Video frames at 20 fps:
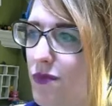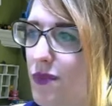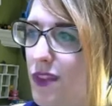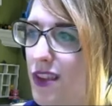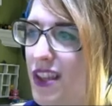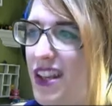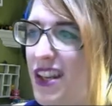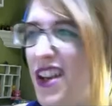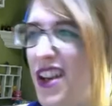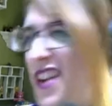
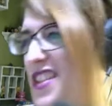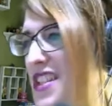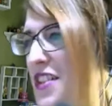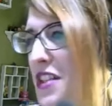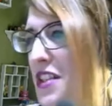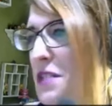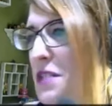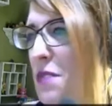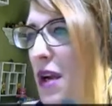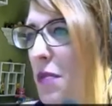then also
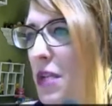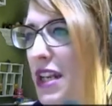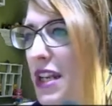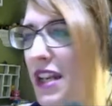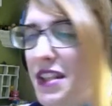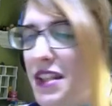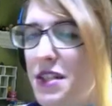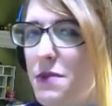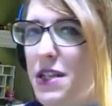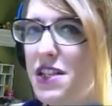it's probably
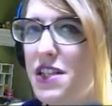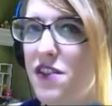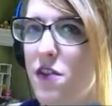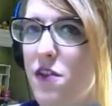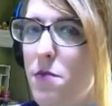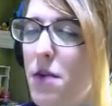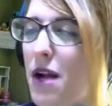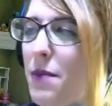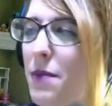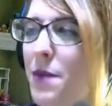not too much of a
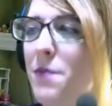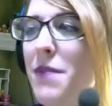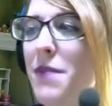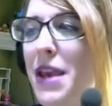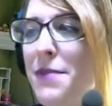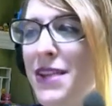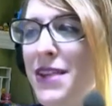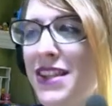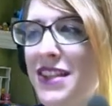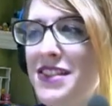problem.
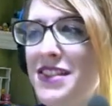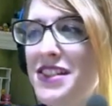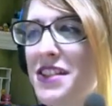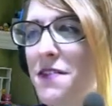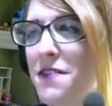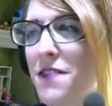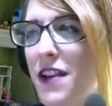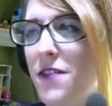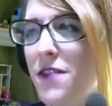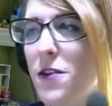Maybe this is a
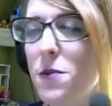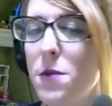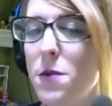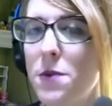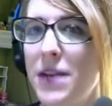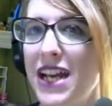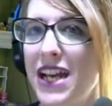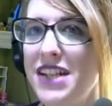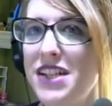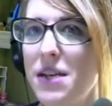favorable
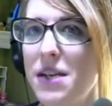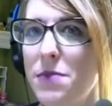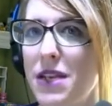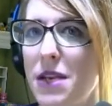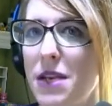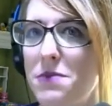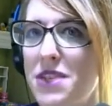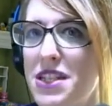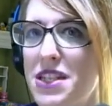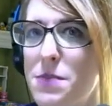matchup and
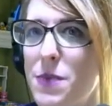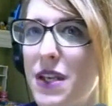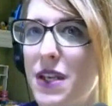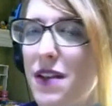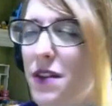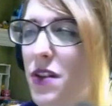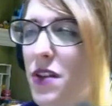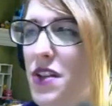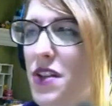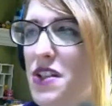I'm just being a
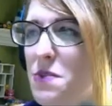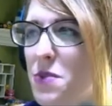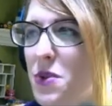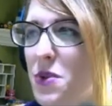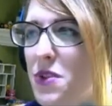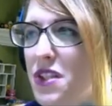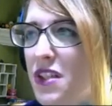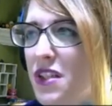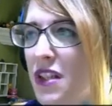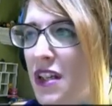little
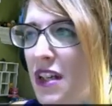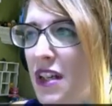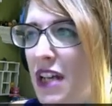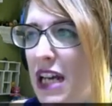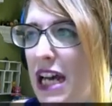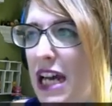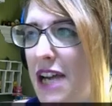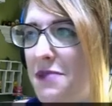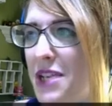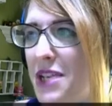spooked.
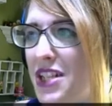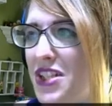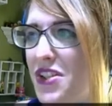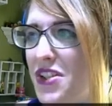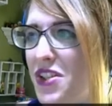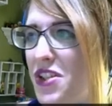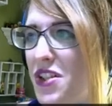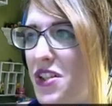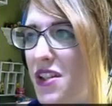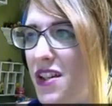I'm not too
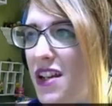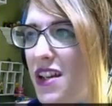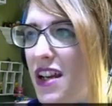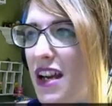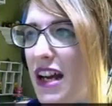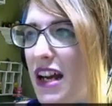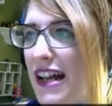sure.